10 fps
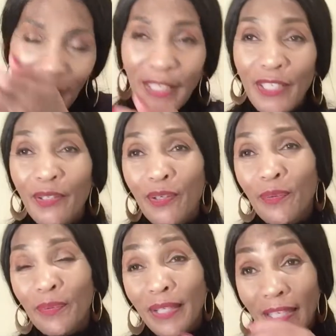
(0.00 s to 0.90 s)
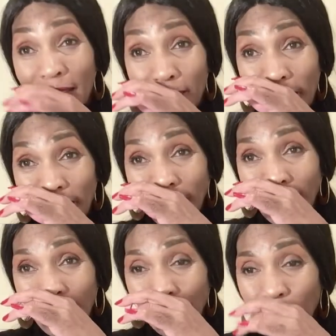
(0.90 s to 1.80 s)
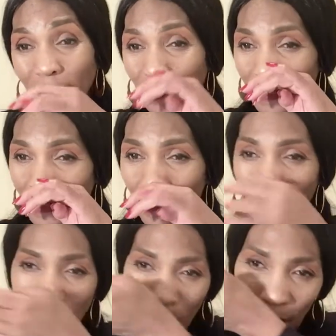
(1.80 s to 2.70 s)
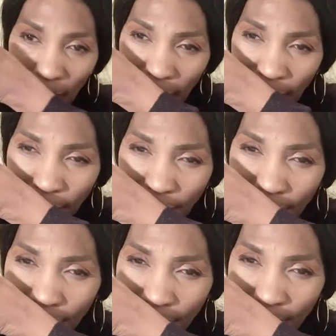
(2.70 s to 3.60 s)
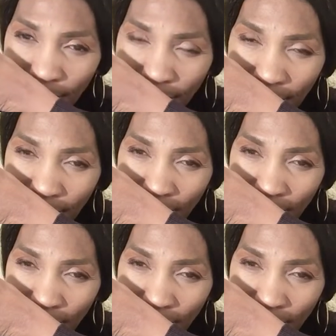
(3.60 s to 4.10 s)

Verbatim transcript: Honey, you know what I smell in this one? So prominent. Mm -mm -mm.